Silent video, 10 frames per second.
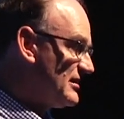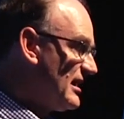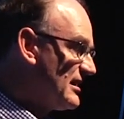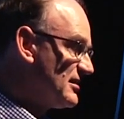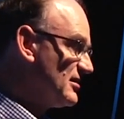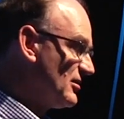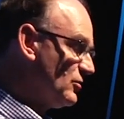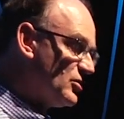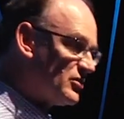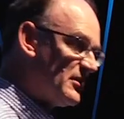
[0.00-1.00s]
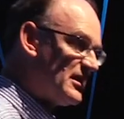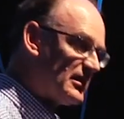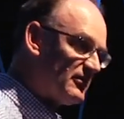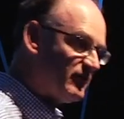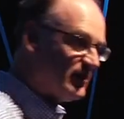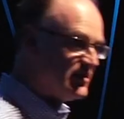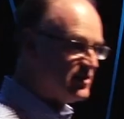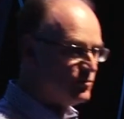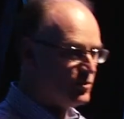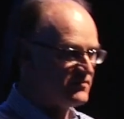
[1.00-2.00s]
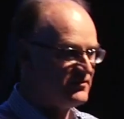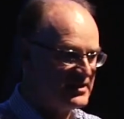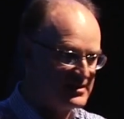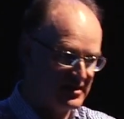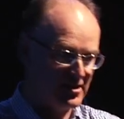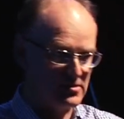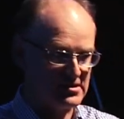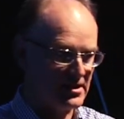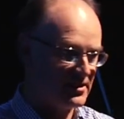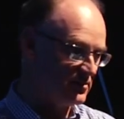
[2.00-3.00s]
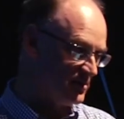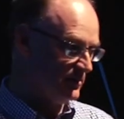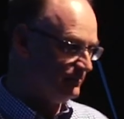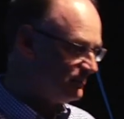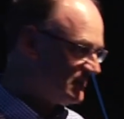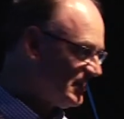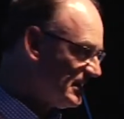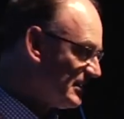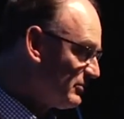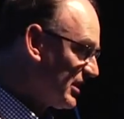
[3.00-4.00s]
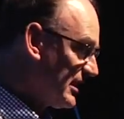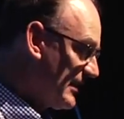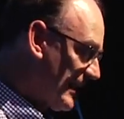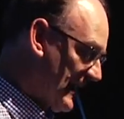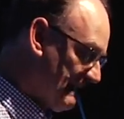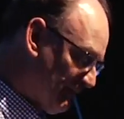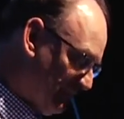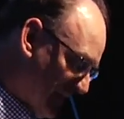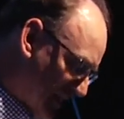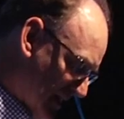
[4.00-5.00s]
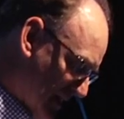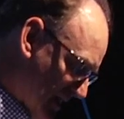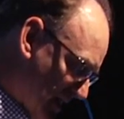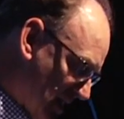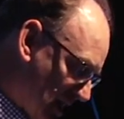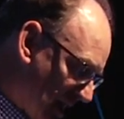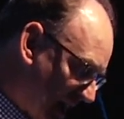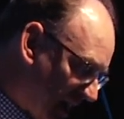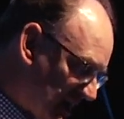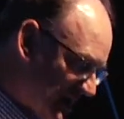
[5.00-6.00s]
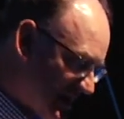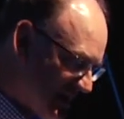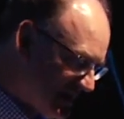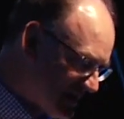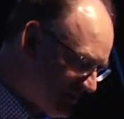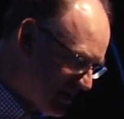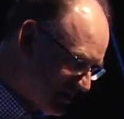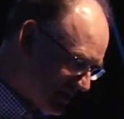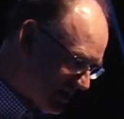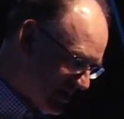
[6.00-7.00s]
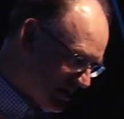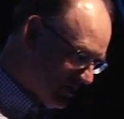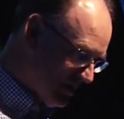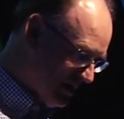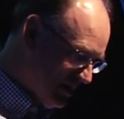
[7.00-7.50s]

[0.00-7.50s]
its eggs into the water where they can find new water fleas, and the whole cycle can begin again. And some years ago,